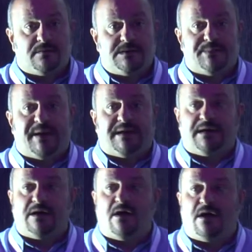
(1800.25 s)

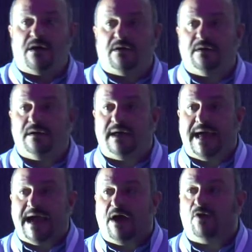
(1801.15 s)
depending on
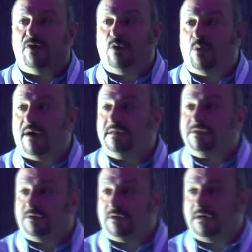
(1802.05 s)
how you want it
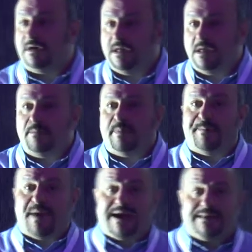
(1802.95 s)
to look. But
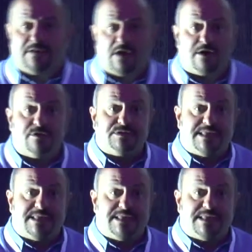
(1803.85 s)
by and large,